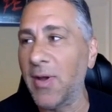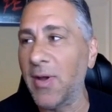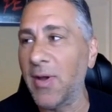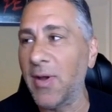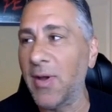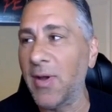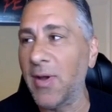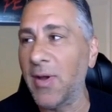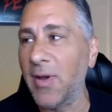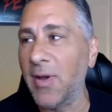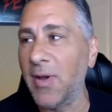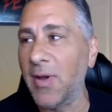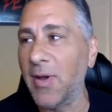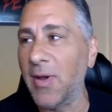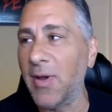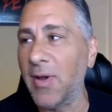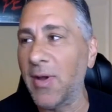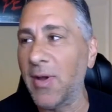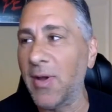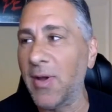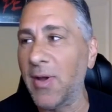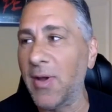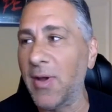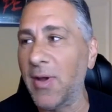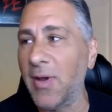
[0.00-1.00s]
so my
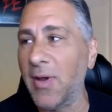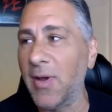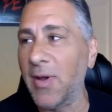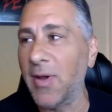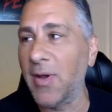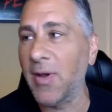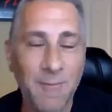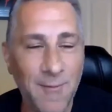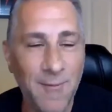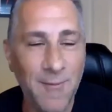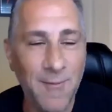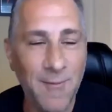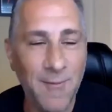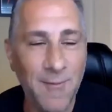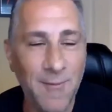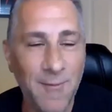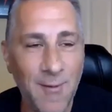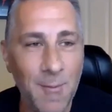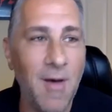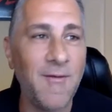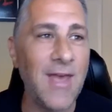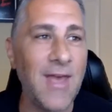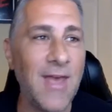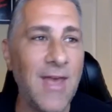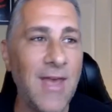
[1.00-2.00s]
son and I are
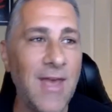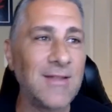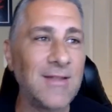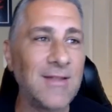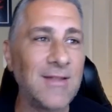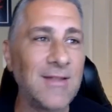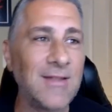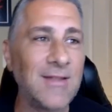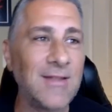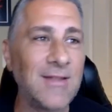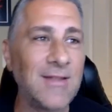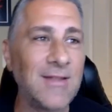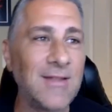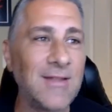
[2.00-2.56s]
football fans,